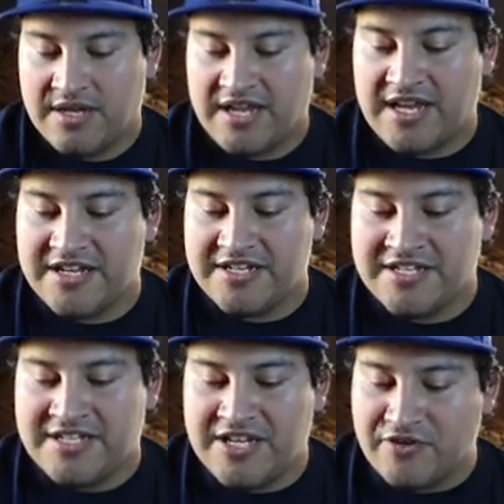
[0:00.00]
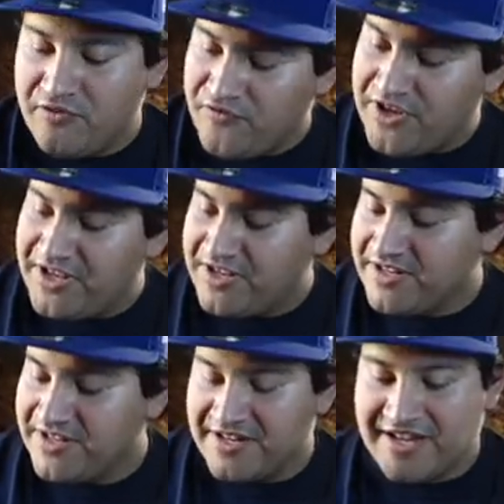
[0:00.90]
and a Ditto V.
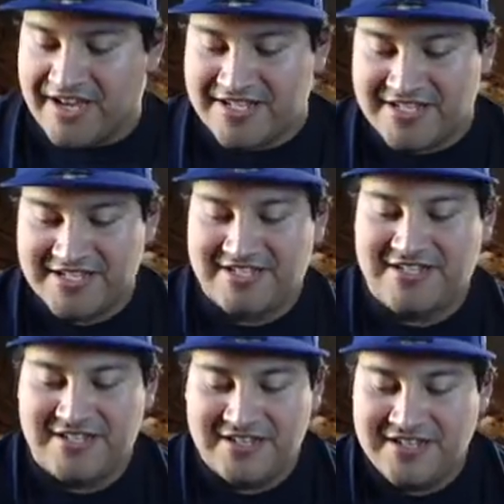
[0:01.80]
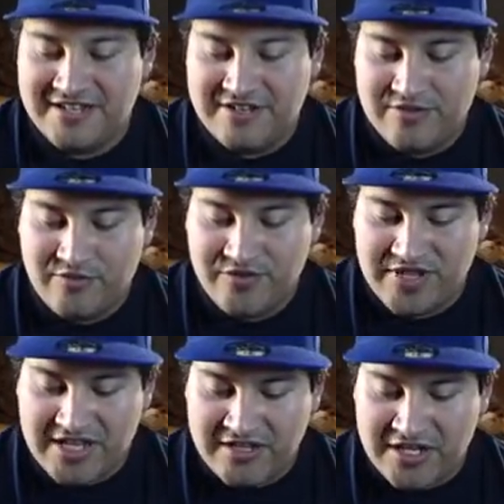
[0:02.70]
Nice. With
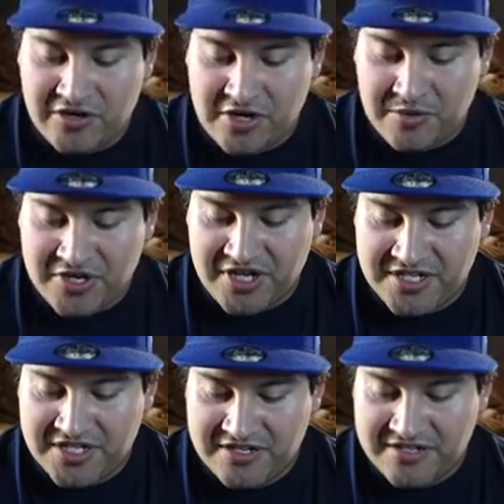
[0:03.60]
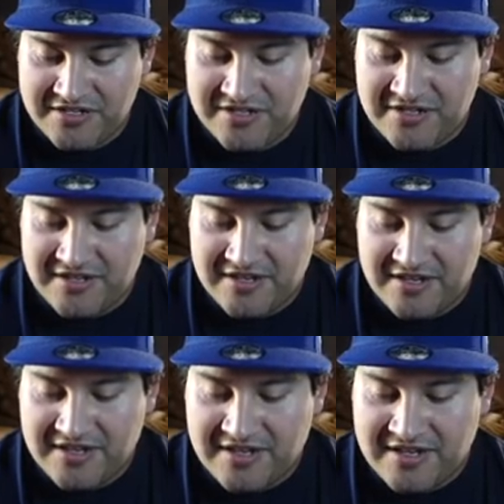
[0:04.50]
that little uppercut
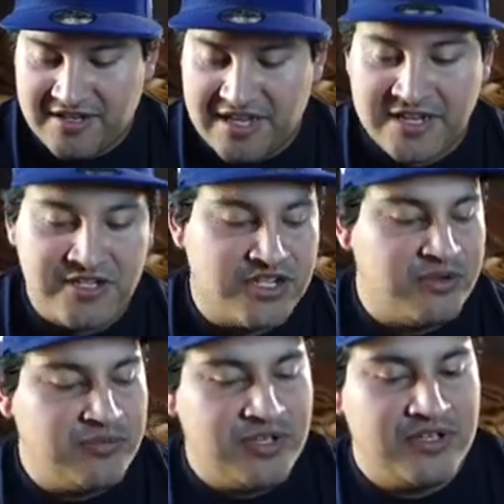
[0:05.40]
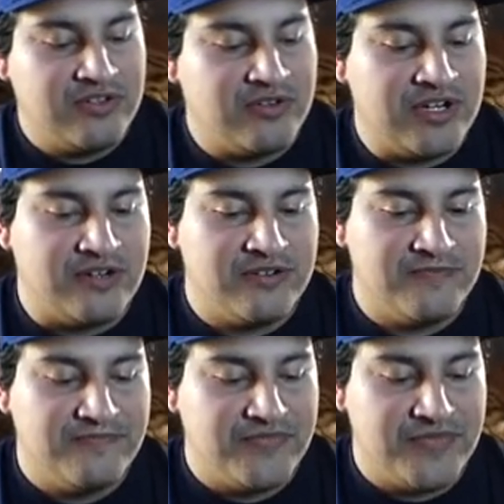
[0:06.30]
and a Gym Trainer.
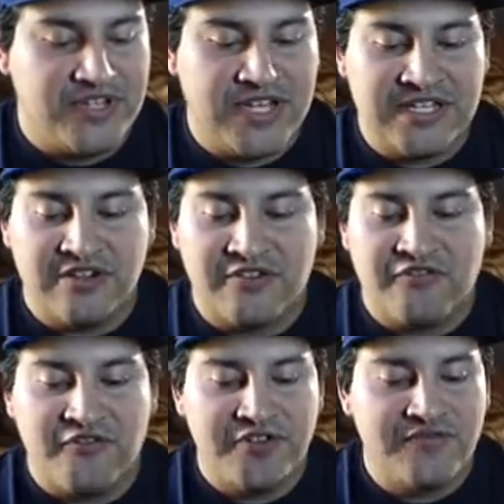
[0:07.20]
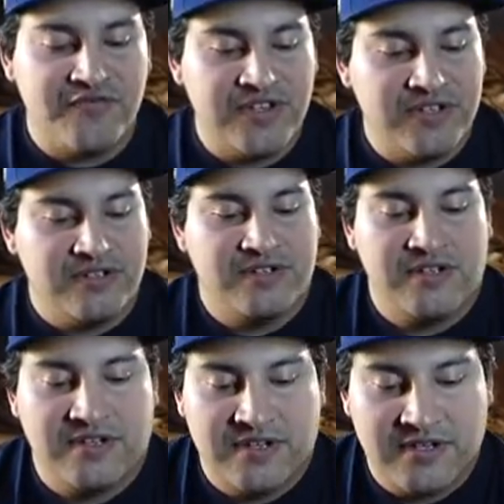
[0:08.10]
So that is our first V.
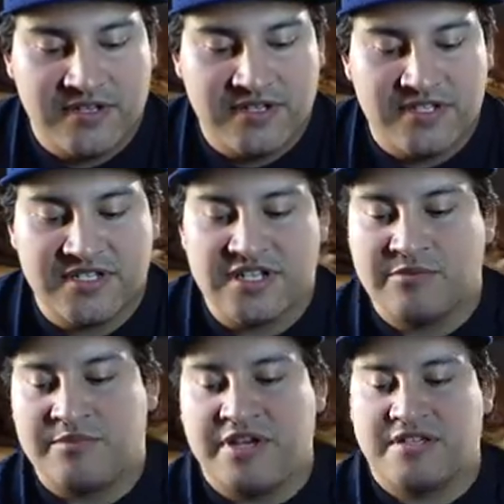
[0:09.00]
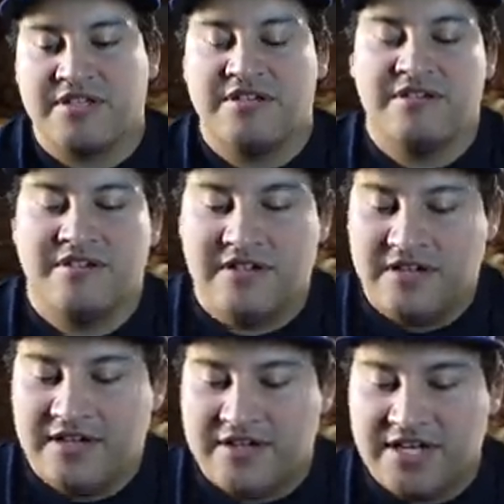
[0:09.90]
Cinema back there.
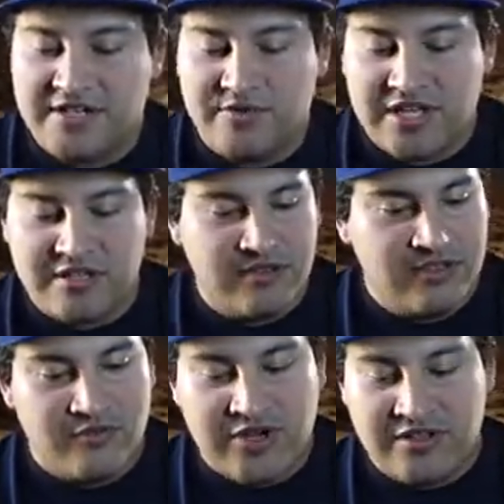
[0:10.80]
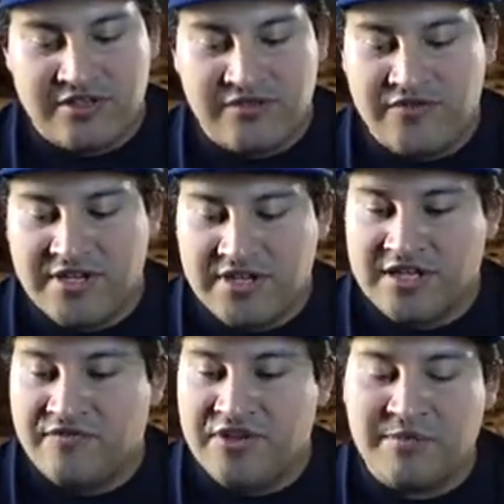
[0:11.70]
Nice. We got the regular Doodle V and the V